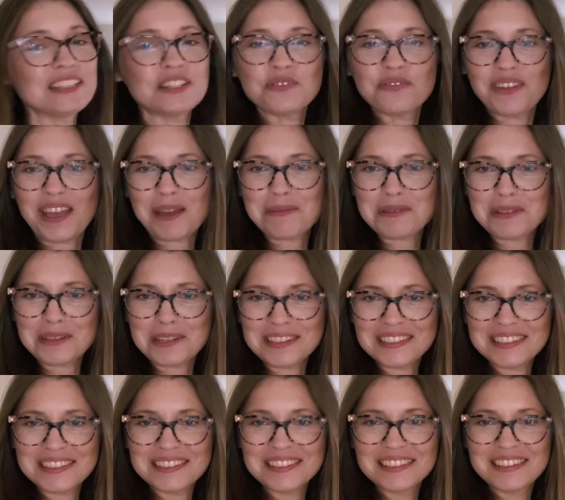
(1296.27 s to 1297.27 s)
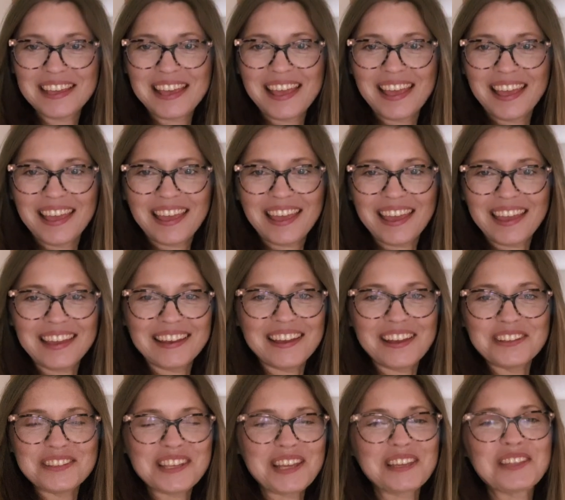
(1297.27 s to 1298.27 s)
fabulous. And
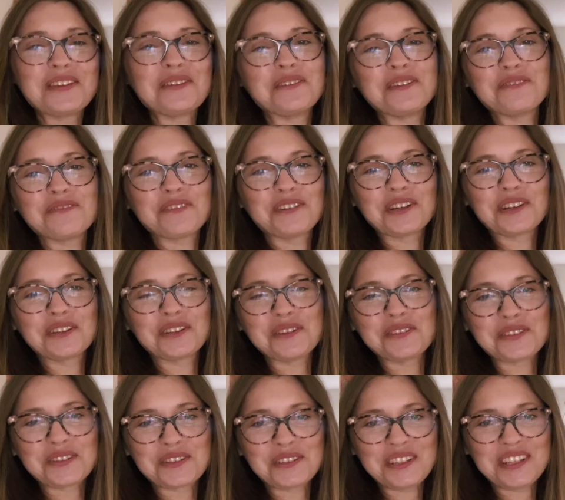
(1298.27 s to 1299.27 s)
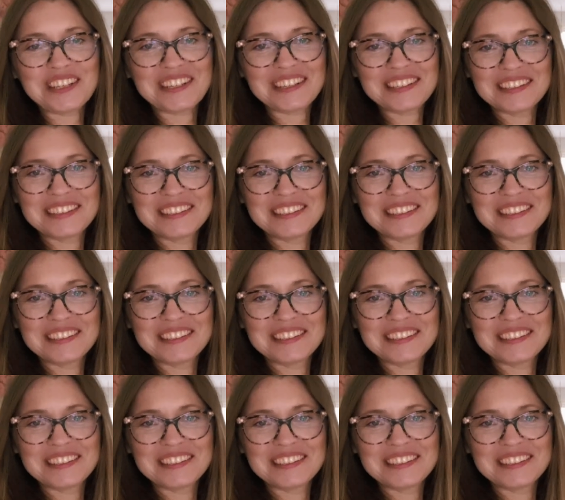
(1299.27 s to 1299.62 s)
I'll take you in for a closer look.